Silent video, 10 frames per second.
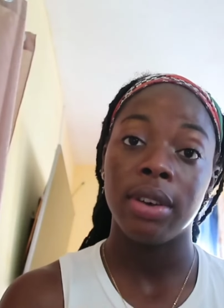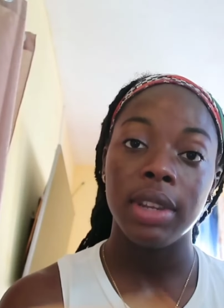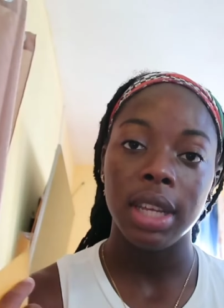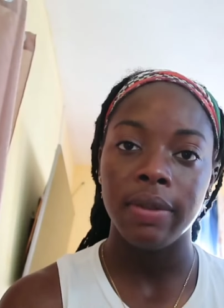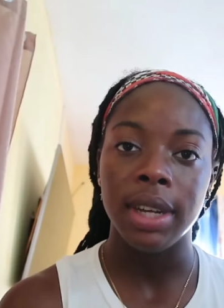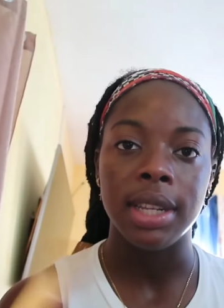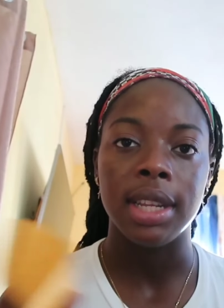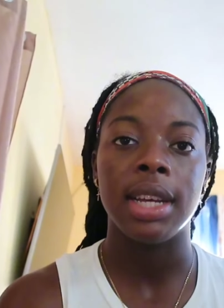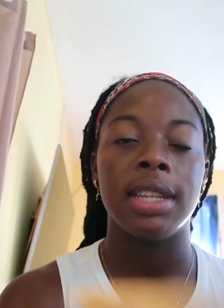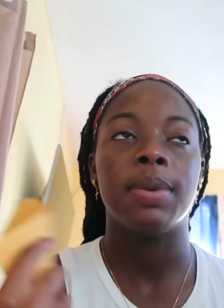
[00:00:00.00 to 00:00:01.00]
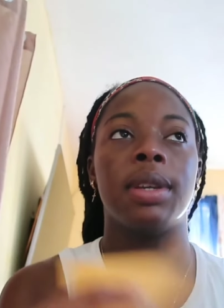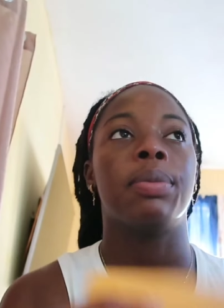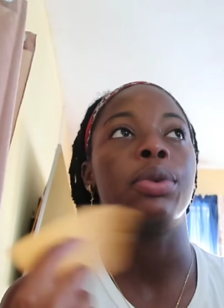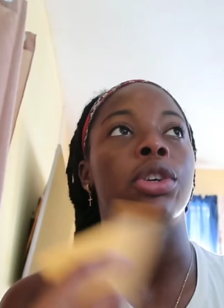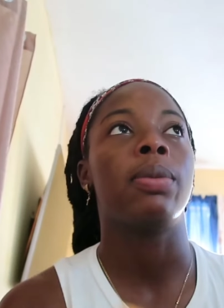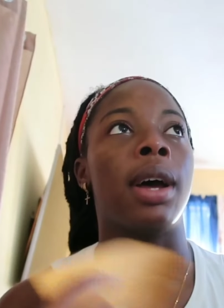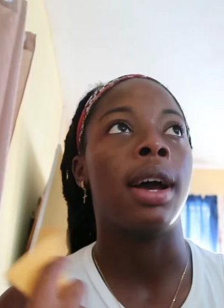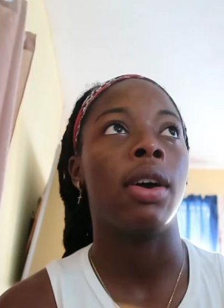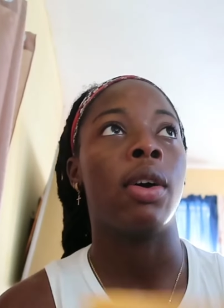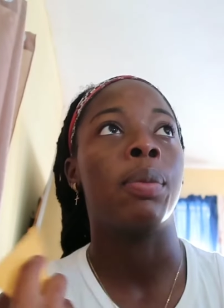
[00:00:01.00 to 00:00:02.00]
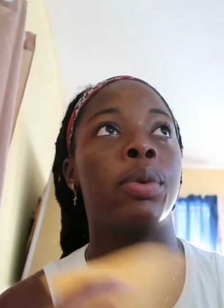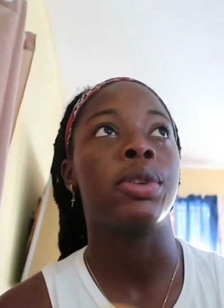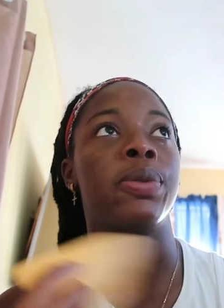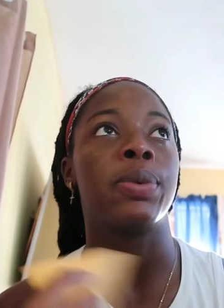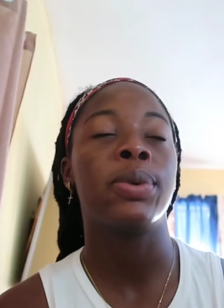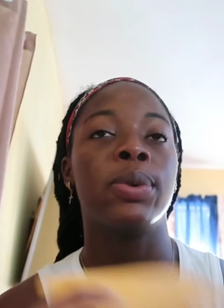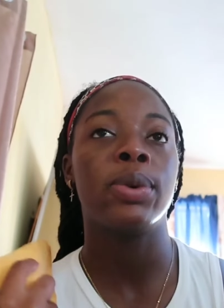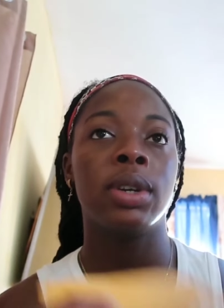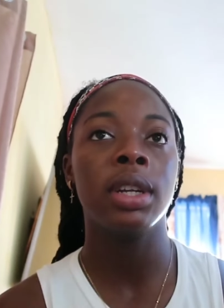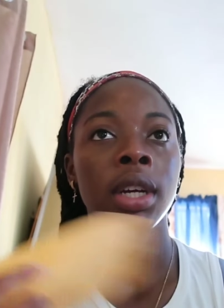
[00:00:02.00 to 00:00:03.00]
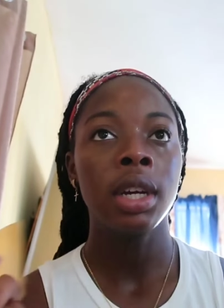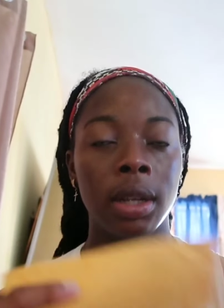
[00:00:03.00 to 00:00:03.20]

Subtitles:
of the events has been pushed back or postponed.